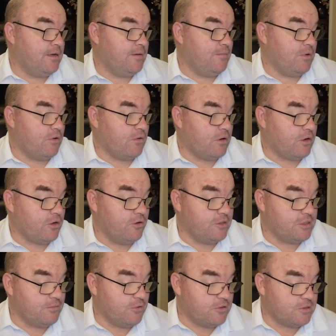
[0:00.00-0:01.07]
Morocco to
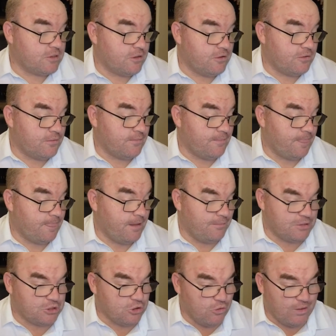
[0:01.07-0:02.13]
Moscow. I'm
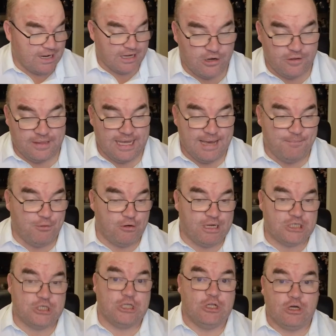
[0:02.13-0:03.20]
sure when I go airport, I
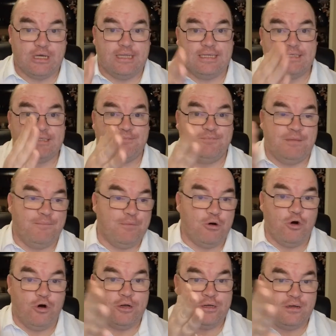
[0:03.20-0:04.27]
should look at the
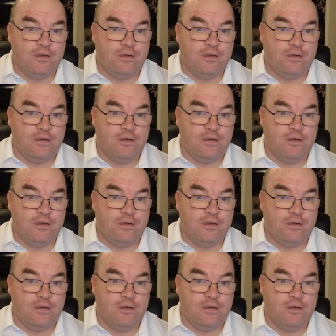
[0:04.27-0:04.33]
board,